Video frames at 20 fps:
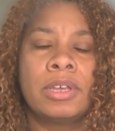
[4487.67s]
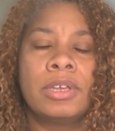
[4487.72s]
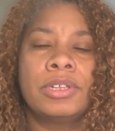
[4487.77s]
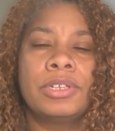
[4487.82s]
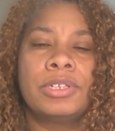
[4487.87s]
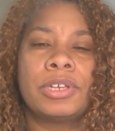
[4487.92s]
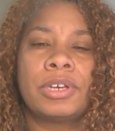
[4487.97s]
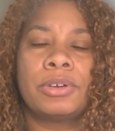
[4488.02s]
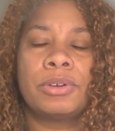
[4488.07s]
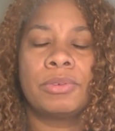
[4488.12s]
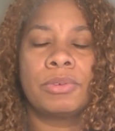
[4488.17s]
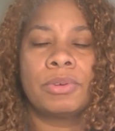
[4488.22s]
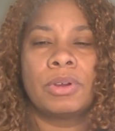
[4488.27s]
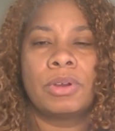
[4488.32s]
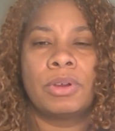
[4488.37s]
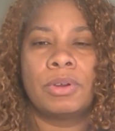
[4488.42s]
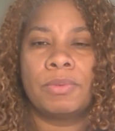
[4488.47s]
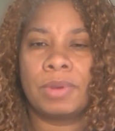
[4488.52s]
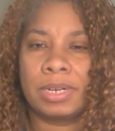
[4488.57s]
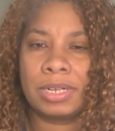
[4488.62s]
So,
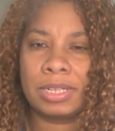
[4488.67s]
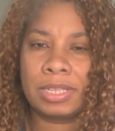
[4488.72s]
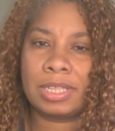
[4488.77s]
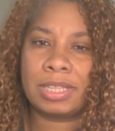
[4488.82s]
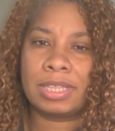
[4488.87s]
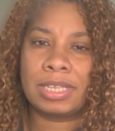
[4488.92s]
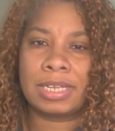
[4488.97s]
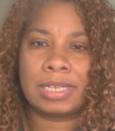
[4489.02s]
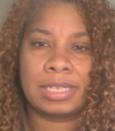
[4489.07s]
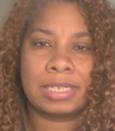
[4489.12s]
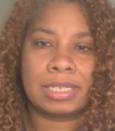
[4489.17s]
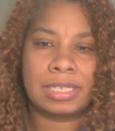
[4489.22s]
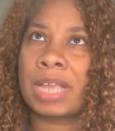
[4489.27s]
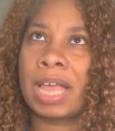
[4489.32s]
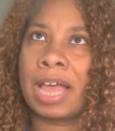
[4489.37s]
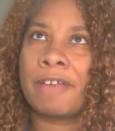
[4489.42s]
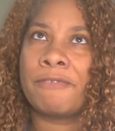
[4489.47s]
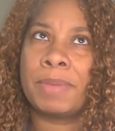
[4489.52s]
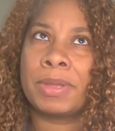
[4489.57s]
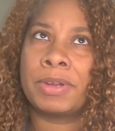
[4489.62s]
one of the things
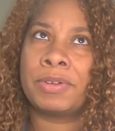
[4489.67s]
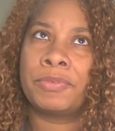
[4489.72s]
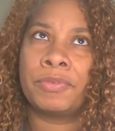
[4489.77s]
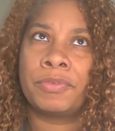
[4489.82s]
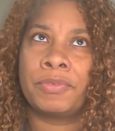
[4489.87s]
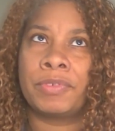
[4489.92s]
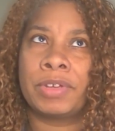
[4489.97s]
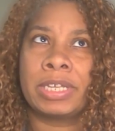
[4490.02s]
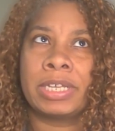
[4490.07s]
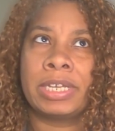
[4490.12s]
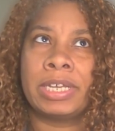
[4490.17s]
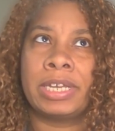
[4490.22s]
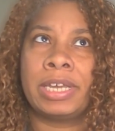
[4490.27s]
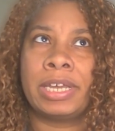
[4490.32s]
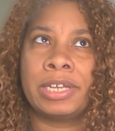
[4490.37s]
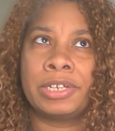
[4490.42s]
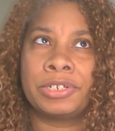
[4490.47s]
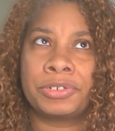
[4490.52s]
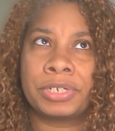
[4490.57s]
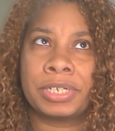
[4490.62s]
I've been really
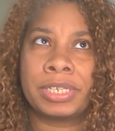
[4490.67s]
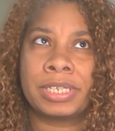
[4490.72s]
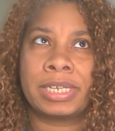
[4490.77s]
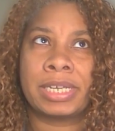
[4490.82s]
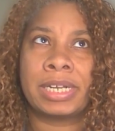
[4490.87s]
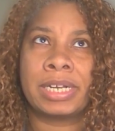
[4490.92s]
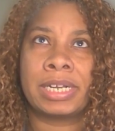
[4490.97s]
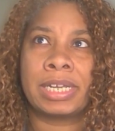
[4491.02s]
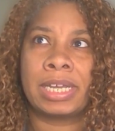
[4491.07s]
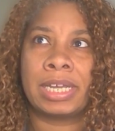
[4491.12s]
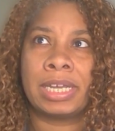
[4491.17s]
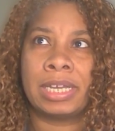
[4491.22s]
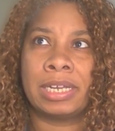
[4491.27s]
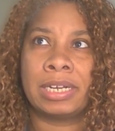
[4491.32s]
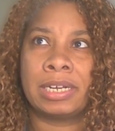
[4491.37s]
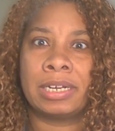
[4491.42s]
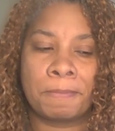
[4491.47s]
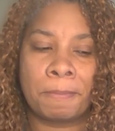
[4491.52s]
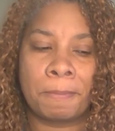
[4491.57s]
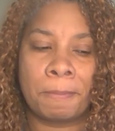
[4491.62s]
interested in,